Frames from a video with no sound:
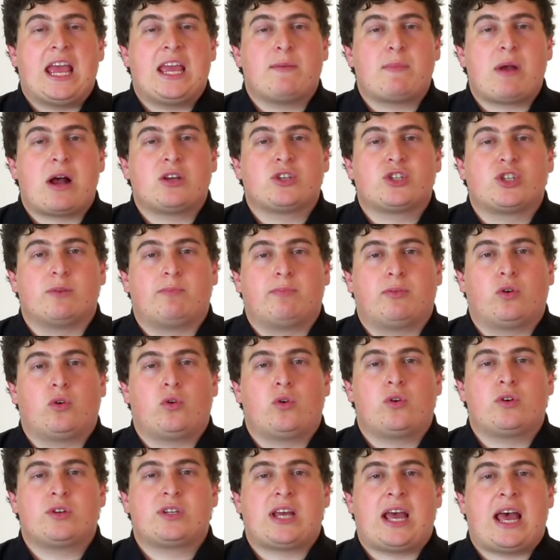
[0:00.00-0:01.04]
Email
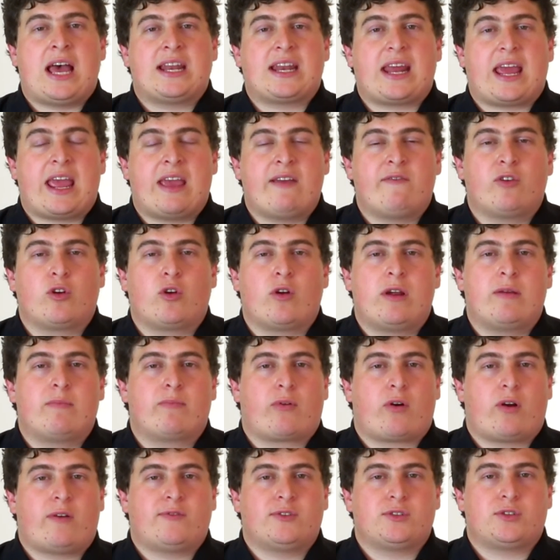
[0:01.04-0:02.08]

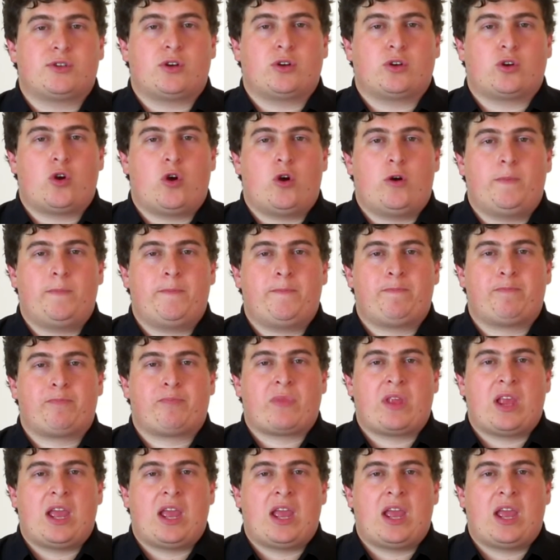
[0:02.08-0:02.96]
support@evergreenprofit.com,